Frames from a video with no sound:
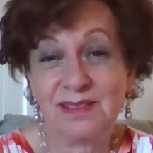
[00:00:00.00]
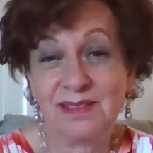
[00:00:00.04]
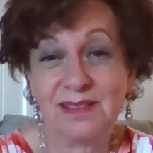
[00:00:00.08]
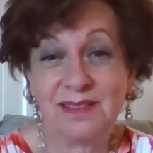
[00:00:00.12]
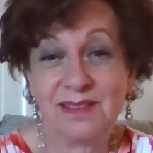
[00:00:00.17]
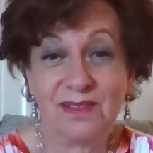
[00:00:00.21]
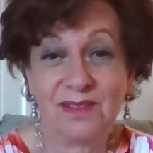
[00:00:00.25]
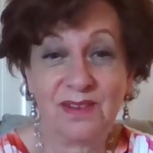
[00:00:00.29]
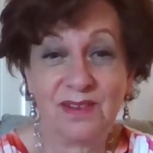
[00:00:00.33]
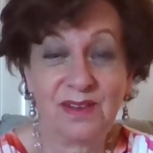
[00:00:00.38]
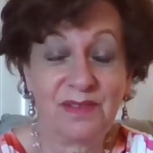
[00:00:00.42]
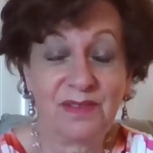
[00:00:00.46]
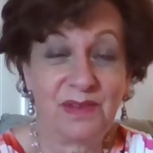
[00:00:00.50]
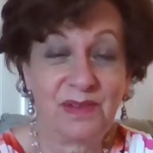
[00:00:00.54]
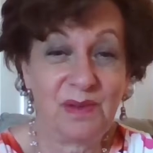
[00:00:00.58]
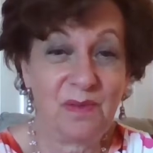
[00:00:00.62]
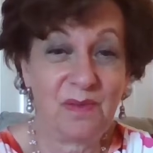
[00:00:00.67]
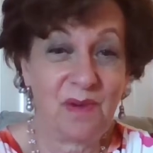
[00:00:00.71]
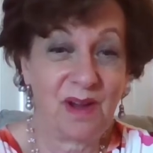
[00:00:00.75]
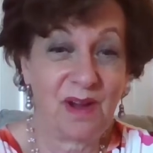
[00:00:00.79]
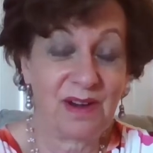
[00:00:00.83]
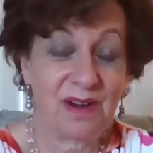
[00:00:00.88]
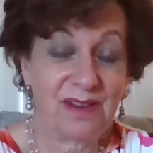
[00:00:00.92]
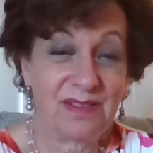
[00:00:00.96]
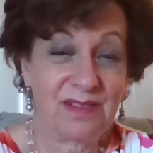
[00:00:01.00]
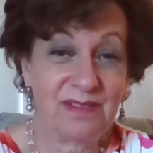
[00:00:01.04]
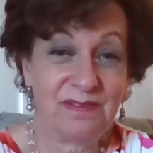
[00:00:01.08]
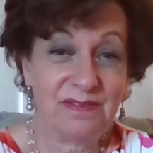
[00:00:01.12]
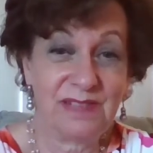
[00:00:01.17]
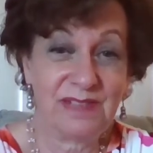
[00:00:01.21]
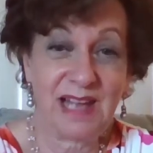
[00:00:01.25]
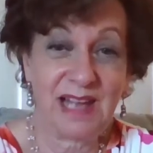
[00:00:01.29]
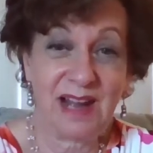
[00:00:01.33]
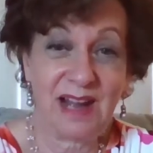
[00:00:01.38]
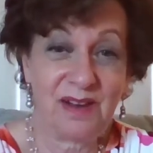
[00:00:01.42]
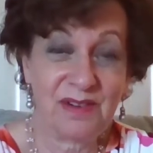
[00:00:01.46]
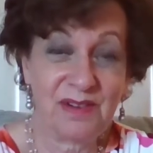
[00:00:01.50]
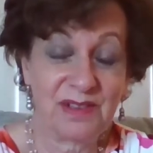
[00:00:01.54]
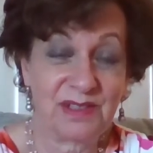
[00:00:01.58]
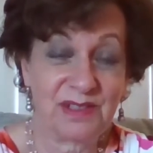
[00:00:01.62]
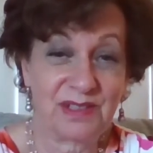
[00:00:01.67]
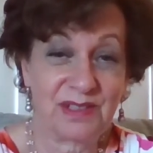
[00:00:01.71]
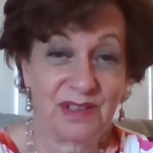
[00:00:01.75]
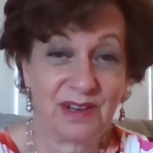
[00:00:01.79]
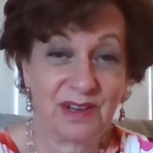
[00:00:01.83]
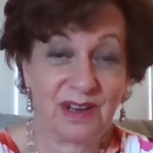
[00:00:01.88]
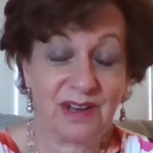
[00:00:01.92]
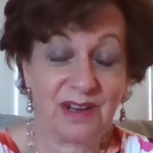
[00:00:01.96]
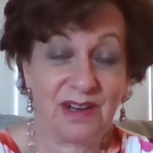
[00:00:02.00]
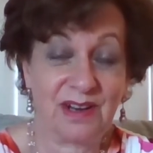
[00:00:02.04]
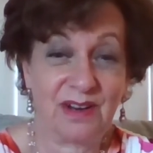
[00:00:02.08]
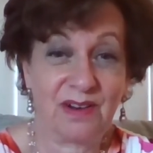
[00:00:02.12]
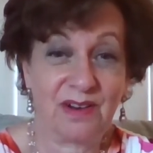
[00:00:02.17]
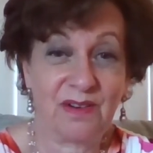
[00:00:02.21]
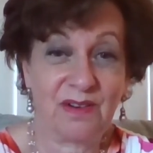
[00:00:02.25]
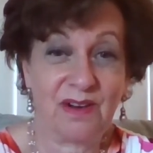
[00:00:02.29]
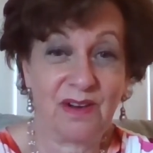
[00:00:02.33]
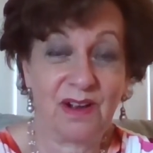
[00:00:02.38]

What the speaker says: Or if you water the flowers, they're going to grow.